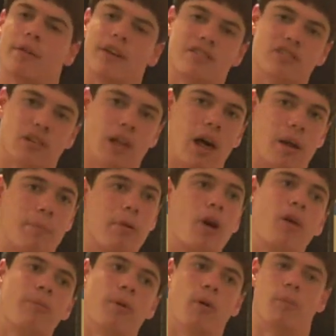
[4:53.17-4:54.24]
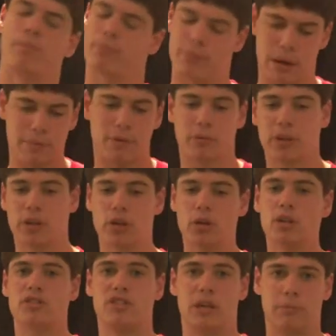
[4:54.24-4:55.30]
that's a lot of purple, but I'm not really
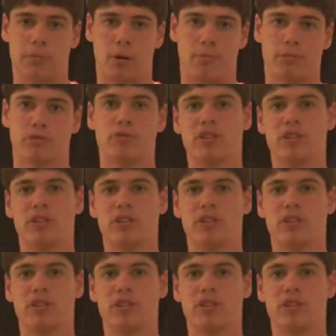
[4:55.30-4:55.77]
good at seeing purple,